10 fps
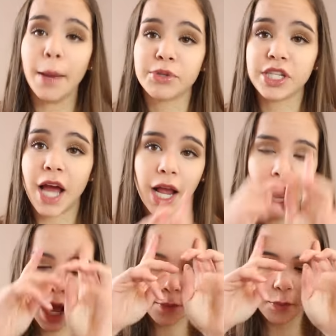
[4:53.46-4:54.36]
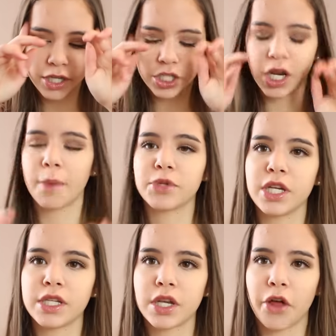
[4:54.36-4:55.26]
Cupshe.com, which
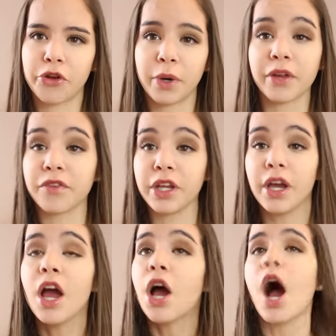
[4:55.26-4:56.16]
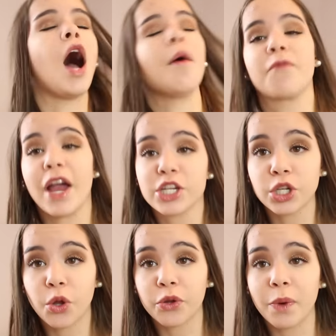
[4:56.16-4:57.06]
Cupshe is another one of the um,
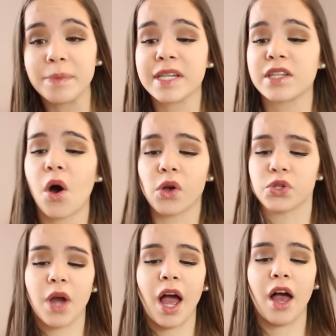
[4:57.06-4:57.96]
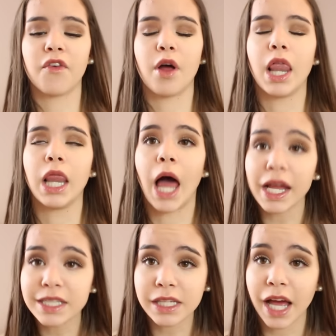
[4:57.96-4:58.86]
fashion clothing websites. They also have
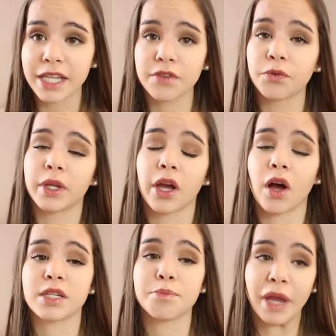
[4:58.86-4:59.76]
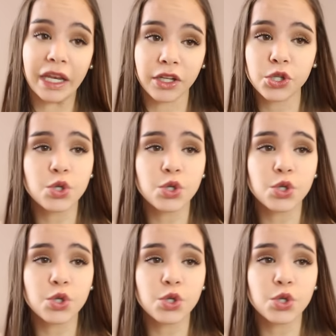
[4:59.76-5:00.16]
lots and lots of really awesome bathing